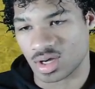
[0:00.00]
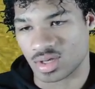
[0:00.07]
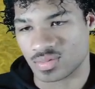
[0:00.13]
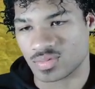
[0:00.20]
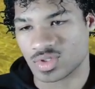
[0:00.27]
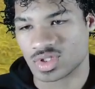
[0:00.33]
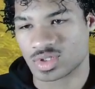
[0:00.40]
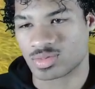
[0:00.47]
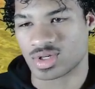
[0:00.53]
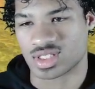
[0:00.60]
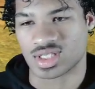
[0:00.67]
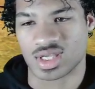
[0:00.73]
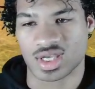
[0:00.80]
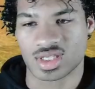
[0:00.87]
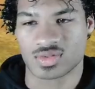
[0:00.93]
you just press
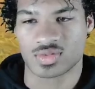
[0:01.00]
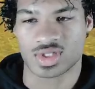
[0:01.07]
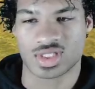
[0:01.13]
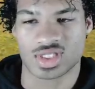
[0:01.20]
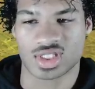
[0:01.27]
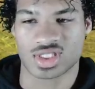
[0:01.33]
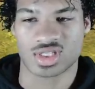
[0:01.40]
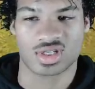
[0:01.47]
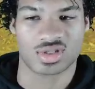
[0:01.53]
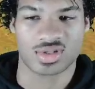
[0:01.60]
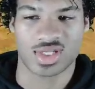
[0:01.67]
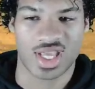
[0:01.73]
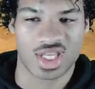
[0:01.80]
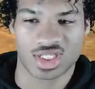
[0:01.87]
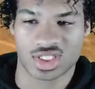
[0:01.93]
X, which is just your
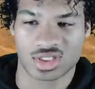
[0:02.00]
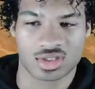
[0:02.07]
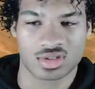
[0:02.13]
dash.